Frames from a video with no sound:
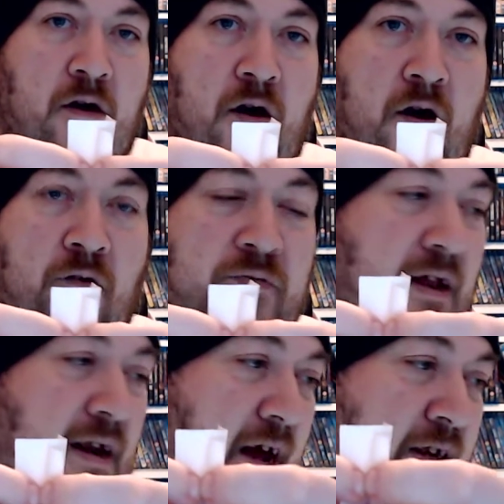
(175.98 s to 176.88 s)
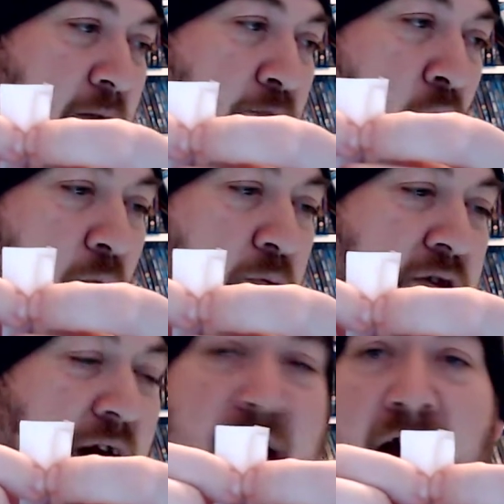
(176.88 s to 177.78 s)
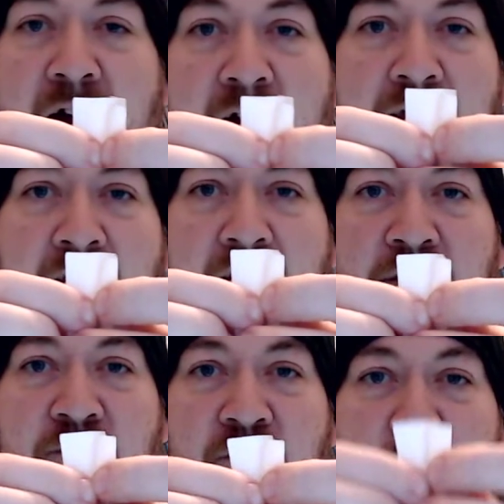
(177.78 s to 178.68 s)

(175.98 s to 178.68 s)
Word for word: of the Aladdin pop set and Aladdin film